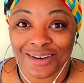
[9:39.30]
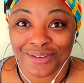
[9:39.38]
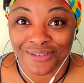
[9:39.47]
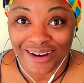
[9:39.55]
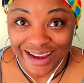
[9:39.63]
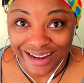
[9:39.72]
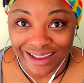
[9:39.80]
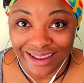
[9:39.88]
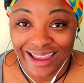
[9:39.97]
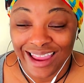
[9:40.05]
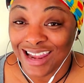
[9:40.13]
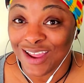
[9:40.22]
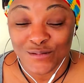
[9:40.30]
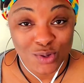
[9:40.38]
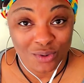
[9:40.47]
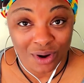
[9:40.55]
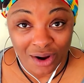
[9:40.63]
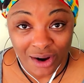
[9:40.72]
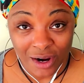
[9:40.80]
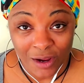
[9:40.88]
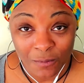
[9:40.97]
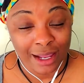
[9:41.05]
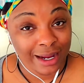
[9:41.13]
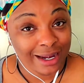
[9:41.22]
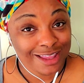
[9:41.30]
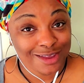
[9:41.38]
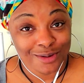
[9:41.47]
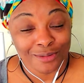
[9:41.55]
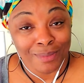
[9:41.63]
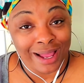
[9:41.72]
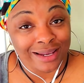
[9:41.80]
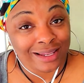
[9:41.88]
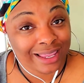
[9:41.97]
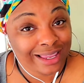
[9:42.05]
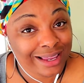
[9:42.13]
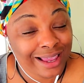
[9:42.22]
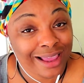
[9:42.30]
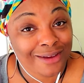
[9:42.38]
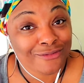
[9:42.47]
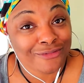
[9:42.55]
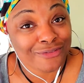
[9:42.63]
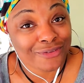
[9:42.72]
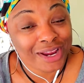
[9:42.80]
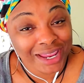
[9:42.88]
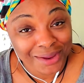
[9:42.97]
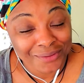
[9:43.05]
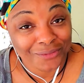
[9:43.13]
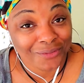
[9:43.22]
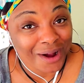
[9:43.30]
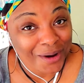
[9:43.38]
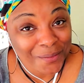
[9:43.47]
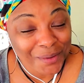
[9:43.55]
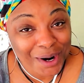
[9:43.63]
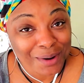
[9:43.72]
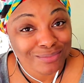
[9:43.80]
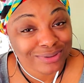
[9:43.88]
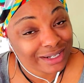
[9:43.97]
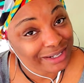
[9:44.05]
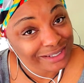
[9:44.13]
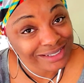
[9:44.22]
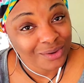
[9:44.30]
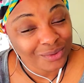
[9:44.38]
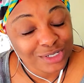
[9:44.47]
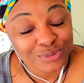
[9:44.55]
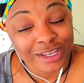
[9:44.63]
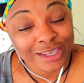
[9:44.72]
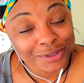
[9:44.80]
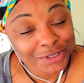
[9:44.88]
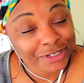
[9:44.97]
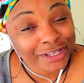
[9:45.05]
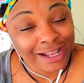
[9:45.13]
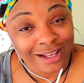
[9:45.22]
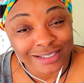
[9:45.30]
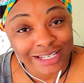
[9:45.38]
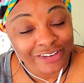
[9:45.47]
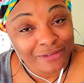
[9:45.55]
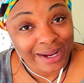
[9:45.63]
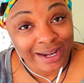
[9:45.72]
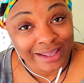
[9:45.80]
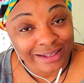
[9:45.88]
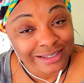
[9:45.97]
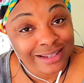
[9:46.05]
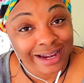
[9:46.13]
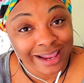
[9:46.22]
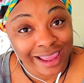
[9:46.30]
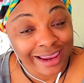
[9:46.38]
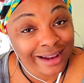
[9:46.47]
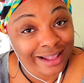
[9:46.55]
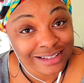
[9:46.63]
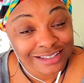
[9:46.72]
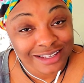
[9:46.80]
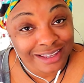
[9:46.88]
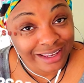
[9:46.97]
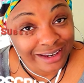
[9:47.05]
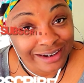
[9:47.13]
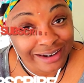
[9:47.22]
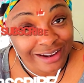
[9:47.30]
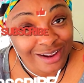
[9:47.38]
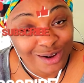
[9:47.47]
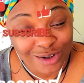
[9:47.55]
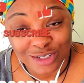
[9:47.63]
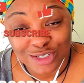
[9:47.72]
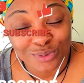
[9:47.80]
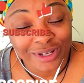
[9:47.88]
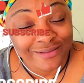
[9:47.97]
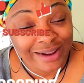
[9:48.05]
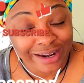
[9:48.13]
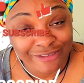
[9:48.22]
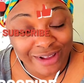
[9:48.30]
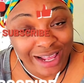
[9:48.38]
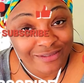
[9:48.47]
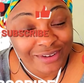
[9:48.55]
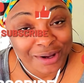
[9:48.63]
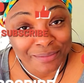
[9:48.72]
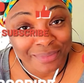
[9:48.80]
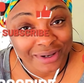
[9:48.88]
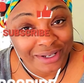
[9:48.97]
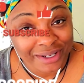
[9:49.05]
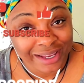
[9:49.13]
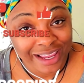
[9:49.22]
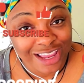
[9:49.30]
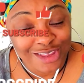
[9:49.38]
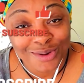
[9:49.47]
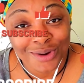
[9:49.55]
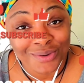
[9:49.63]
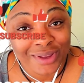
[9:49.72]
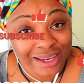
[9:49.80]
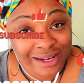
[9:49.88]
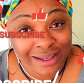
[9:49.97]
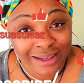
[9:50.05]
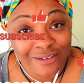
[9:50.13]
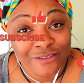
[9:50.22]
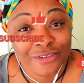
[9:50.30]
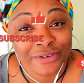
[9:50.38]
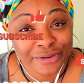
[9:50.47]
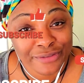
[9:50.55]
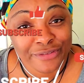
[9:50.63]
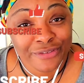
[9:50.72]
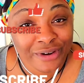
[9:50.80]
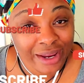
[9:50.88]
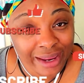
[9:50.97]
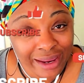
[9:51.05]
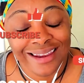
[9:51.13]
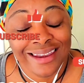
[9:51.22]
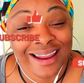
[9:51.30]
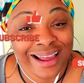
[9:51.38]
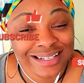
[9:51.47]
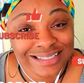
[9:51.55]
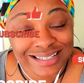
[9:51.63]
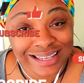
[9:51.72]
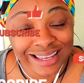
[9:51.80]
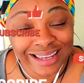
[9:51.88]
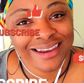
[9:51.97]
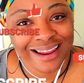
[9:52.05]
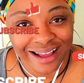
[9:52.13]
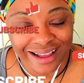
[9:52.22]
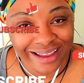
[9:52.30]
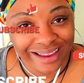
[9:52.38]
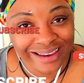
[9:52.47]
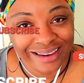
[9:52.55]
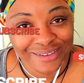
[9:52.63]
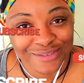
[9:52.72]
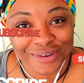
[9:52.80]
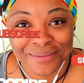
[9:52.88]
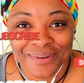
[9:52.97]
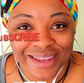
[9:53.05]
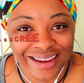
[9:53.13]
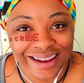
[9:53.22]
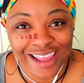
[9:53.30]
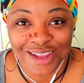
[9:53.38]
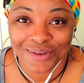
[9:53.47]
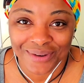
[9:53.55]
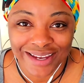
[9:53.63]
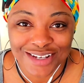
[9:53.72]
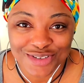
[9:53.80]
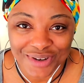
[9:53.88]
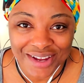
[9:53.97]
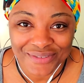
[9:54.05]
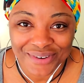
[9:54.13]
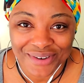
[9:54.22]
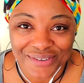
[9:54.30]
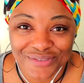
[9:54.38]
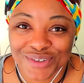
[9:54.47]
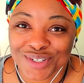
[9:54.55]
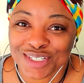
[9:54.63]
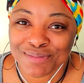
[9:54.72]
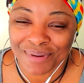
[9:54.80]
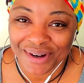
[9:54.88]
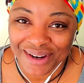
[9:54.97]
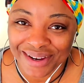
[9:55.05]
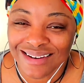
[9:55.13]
rating. And if you are, honey, you about to get free Walmart Plus, which would usually cost everybody else $98 a year or $12.95 a month. And you're going to get it for a free $99 for being a great driver for Spark